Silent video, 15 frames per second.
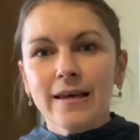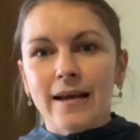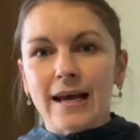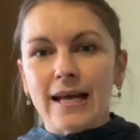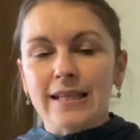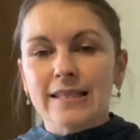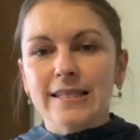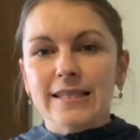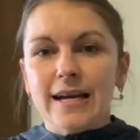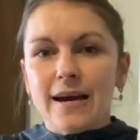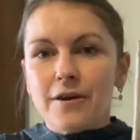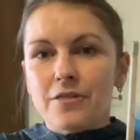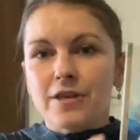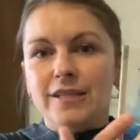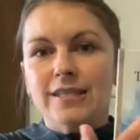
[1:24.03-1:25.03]
And
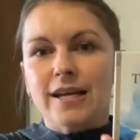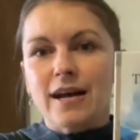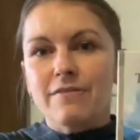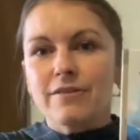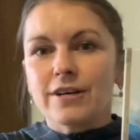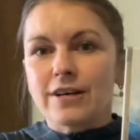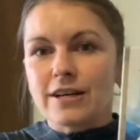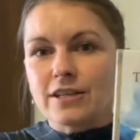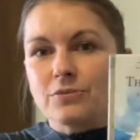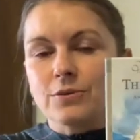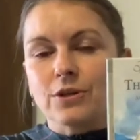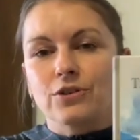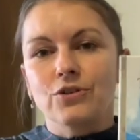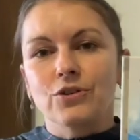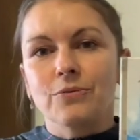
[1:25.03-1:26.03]
this cover
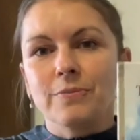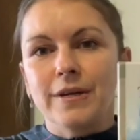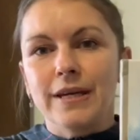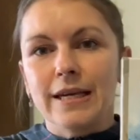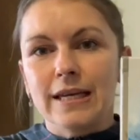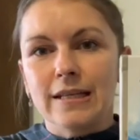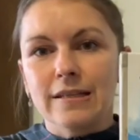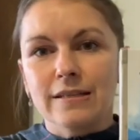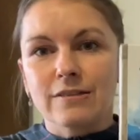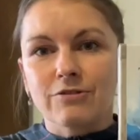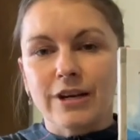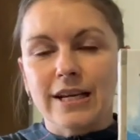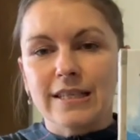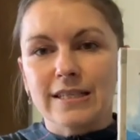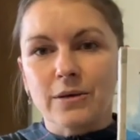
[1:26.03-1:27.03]
artwork drew me in
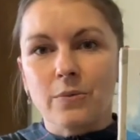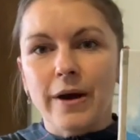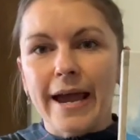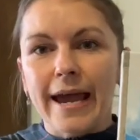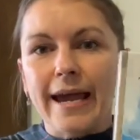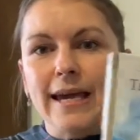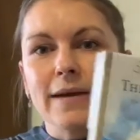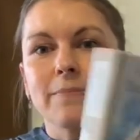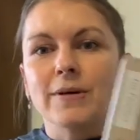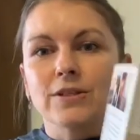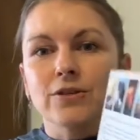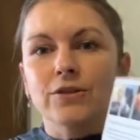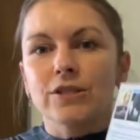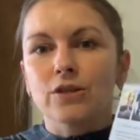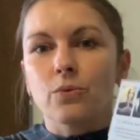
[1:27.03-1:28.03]
straight away, but
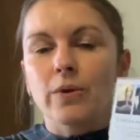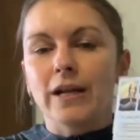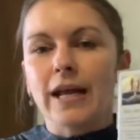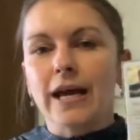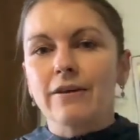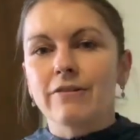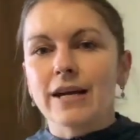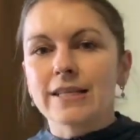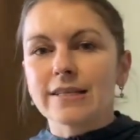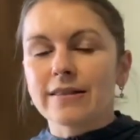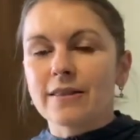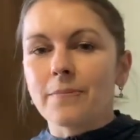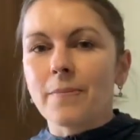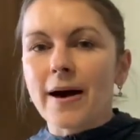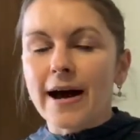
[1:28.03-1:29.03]
also when I read at
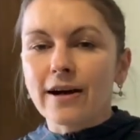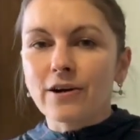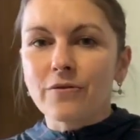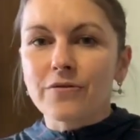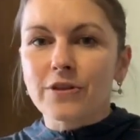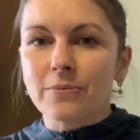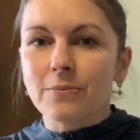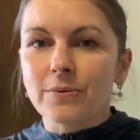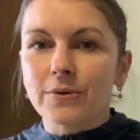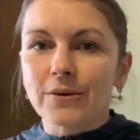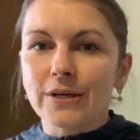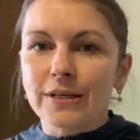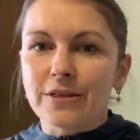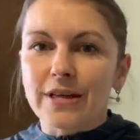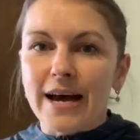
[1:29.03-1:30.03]
the back of the
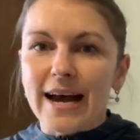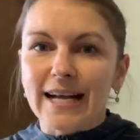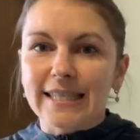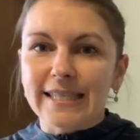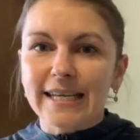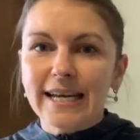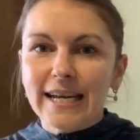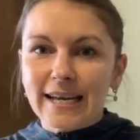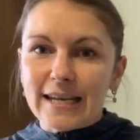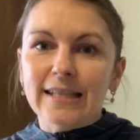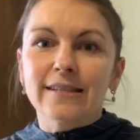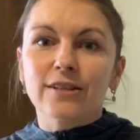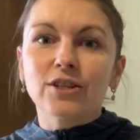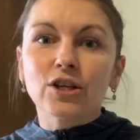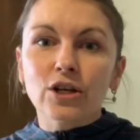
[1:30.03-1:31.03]
book that
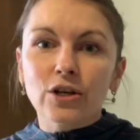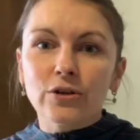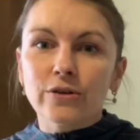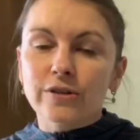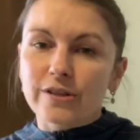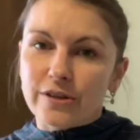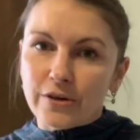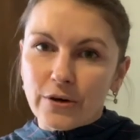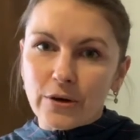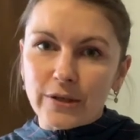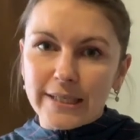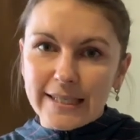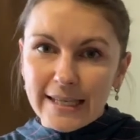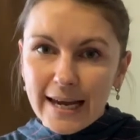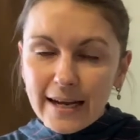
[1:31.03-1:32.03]
it includes the whole
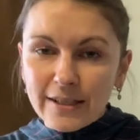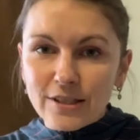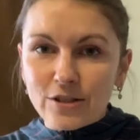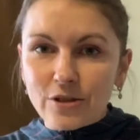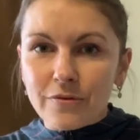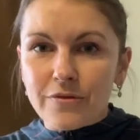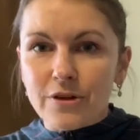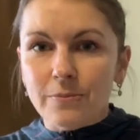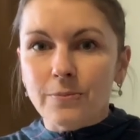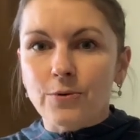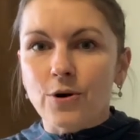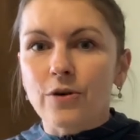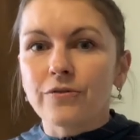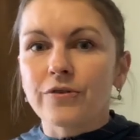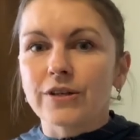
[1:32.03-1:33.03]
text of the
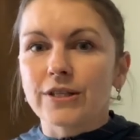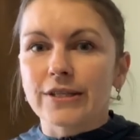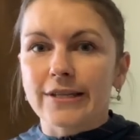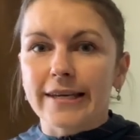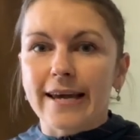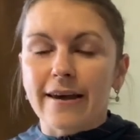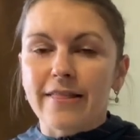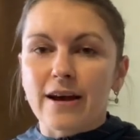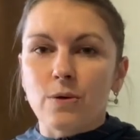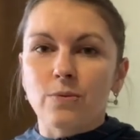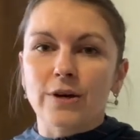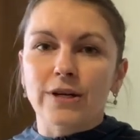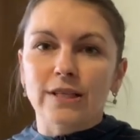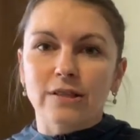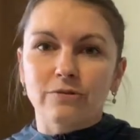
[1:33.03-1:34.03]
Prophet together
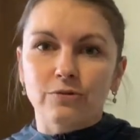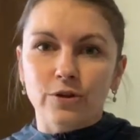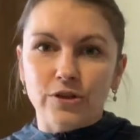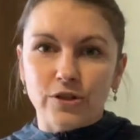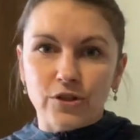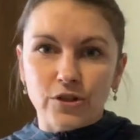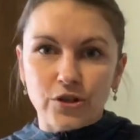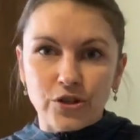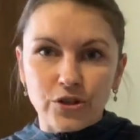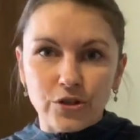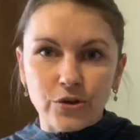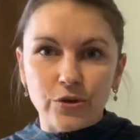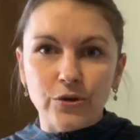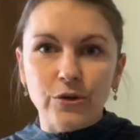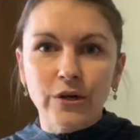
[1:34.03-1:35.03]
with
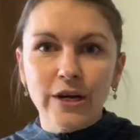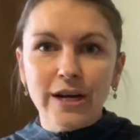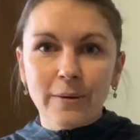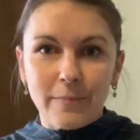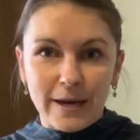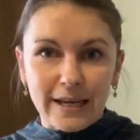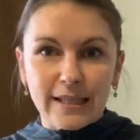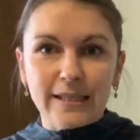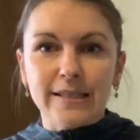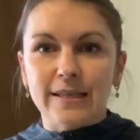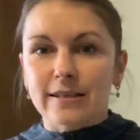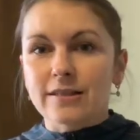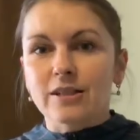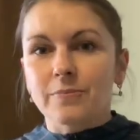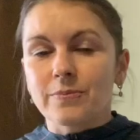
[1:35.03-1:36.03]
42
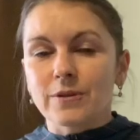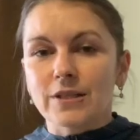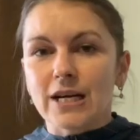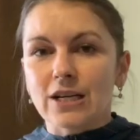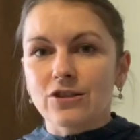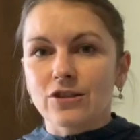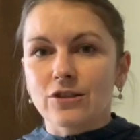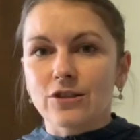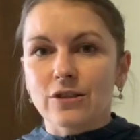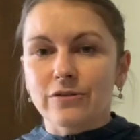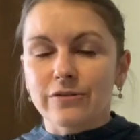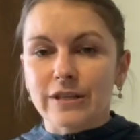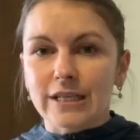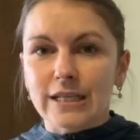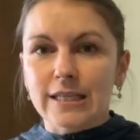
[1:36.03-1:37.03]
paintings, reproductions
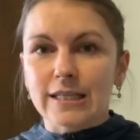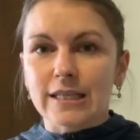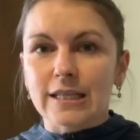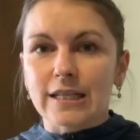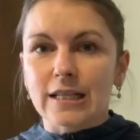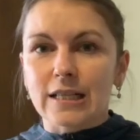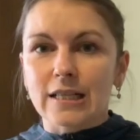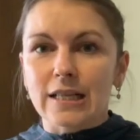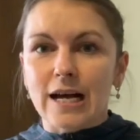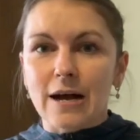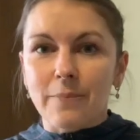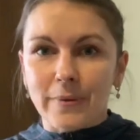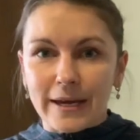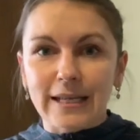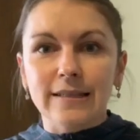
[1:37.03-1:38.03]
of original
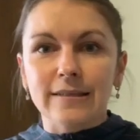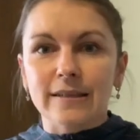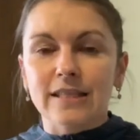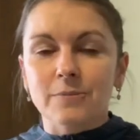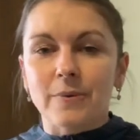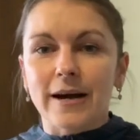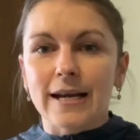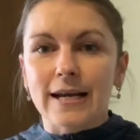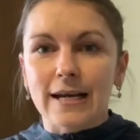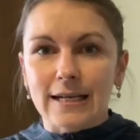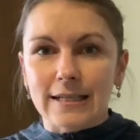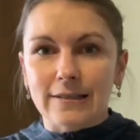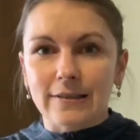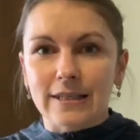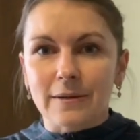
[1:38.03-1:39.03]
paintings by
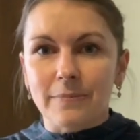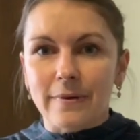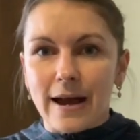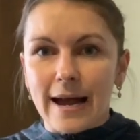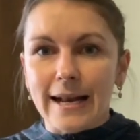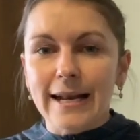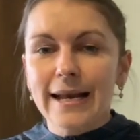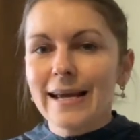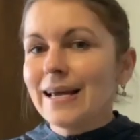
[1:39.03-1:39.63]
Kahlil Gibran,